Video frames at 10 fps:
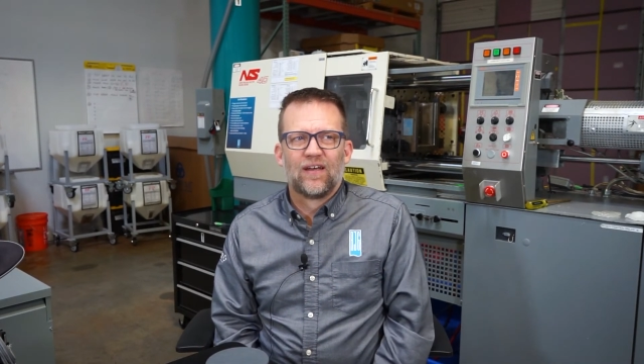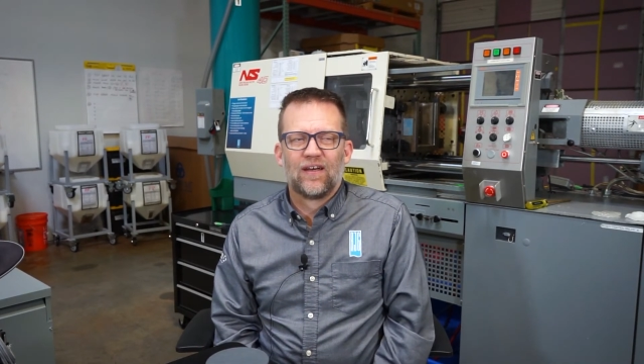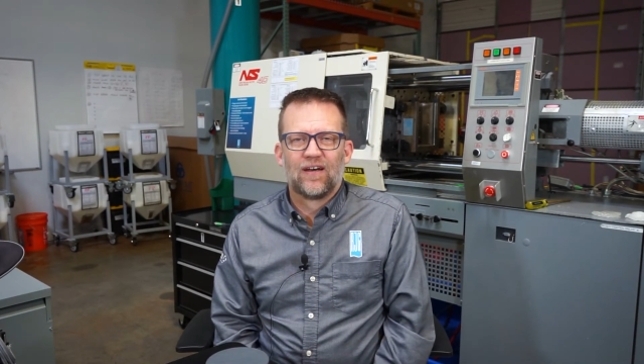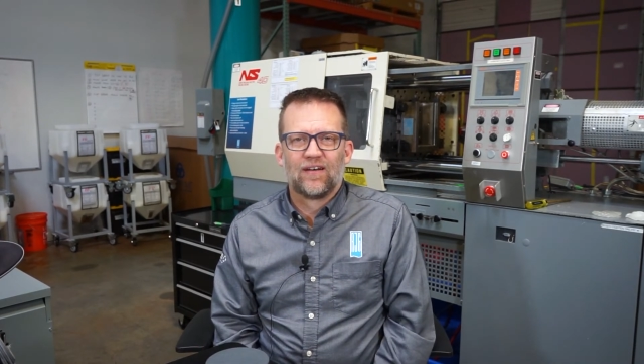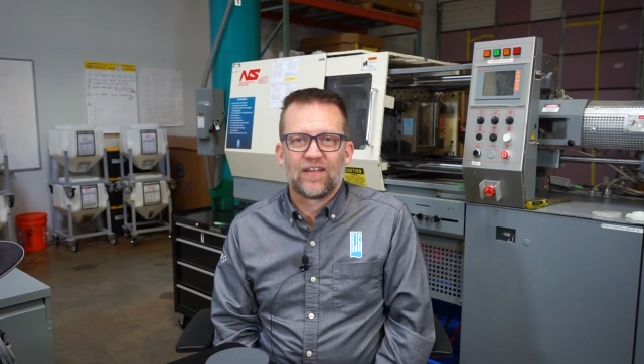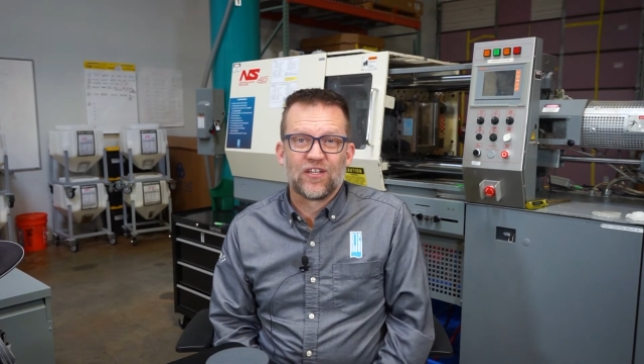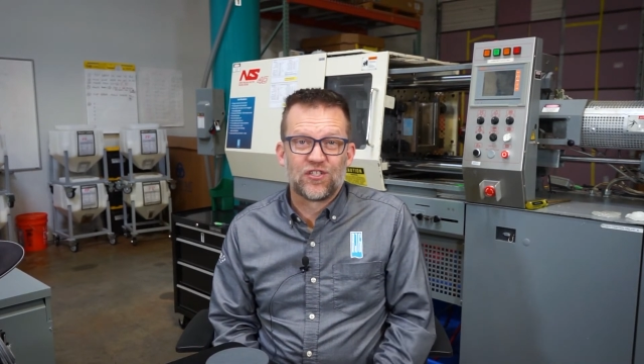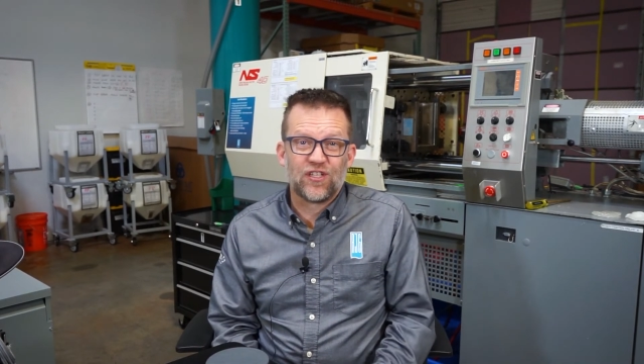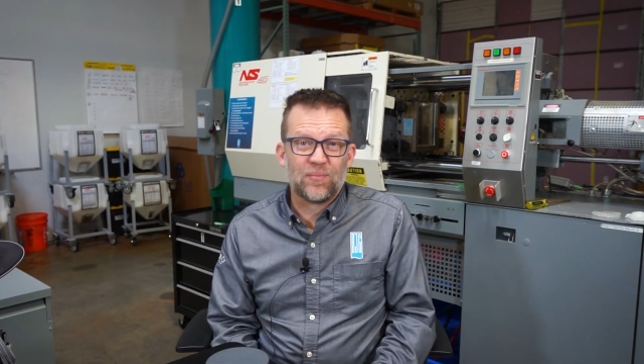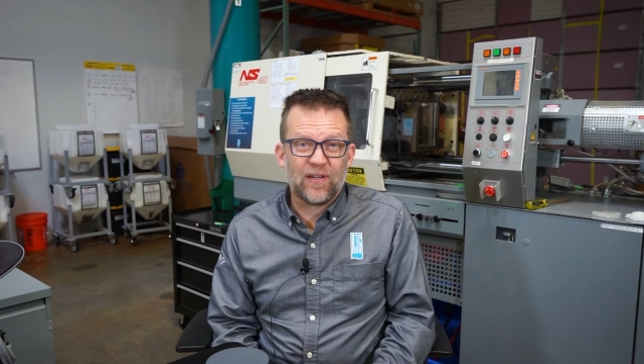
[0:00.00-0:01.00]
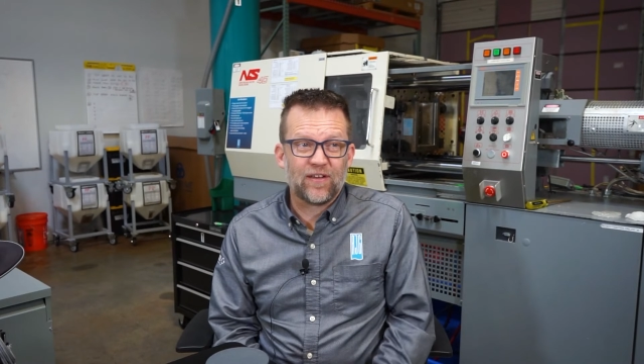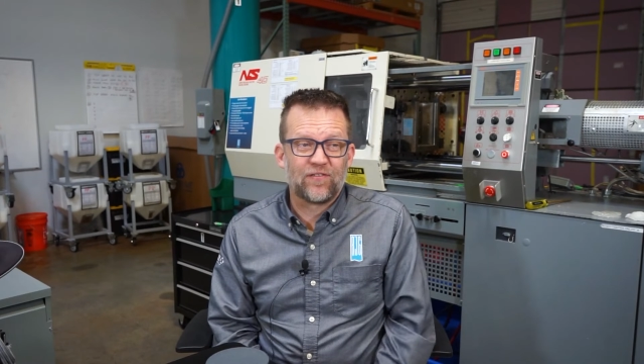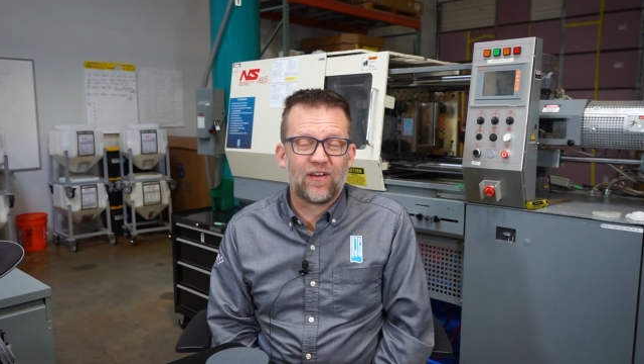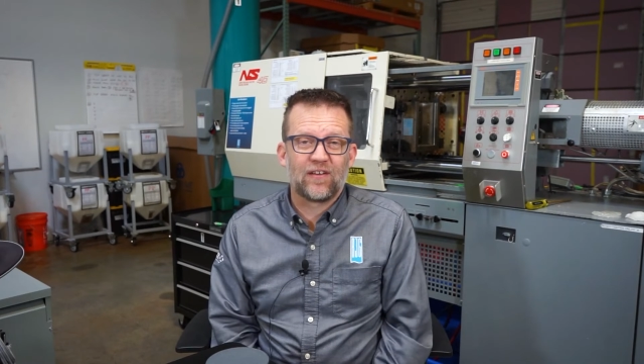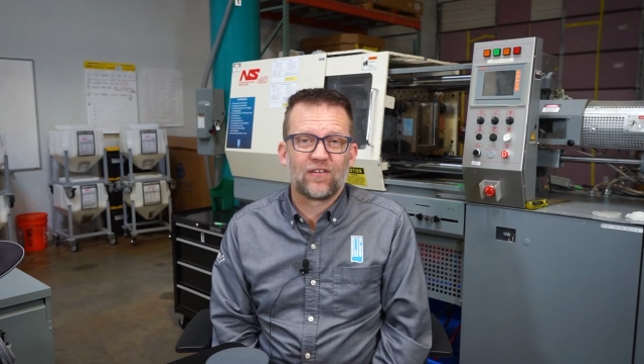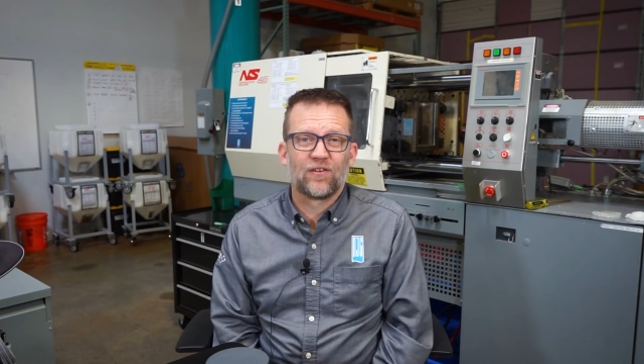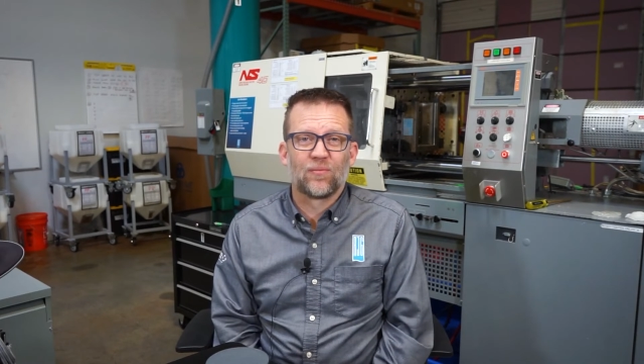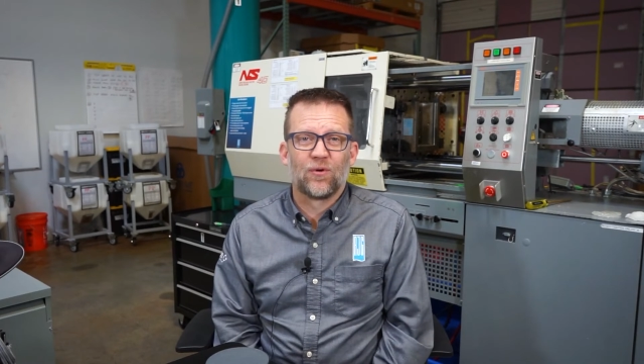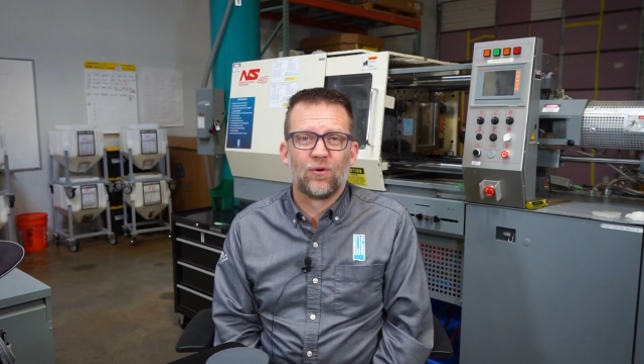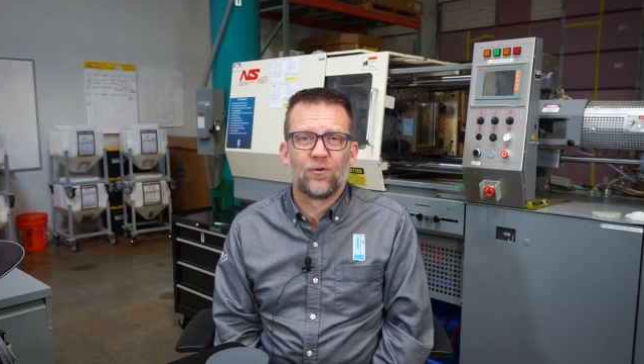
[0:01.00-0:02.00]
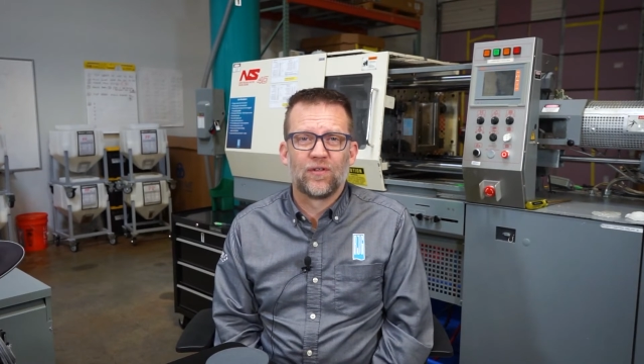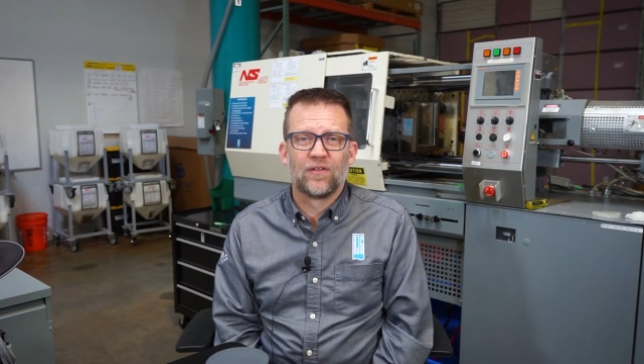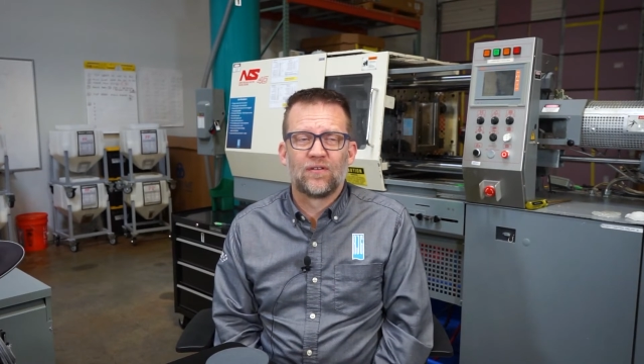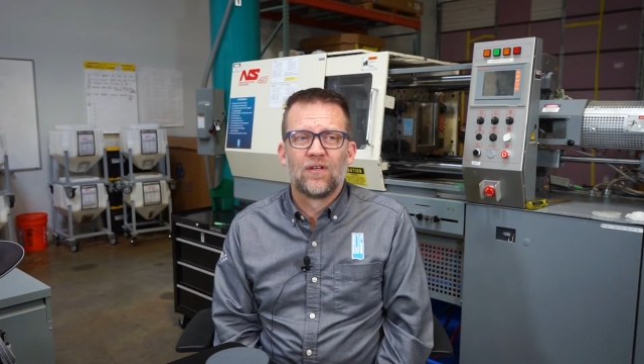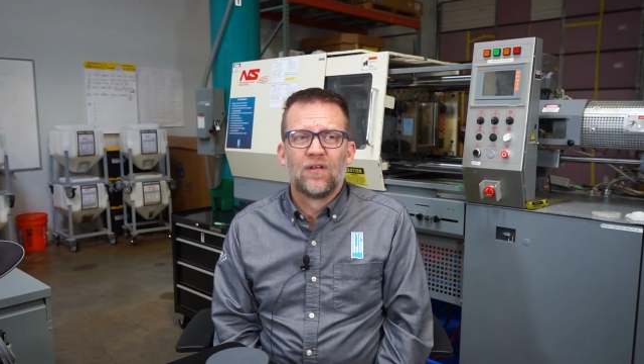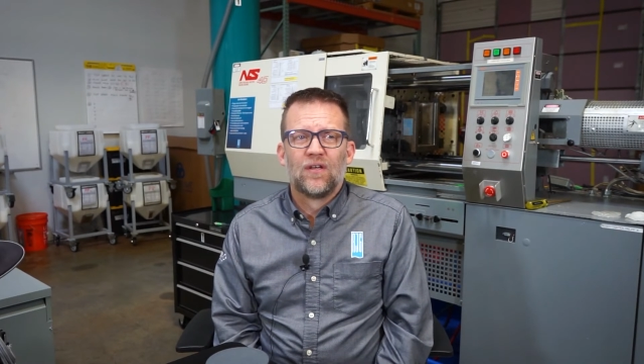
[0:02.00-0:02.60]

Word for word: uh, like a shimming effect on your mold and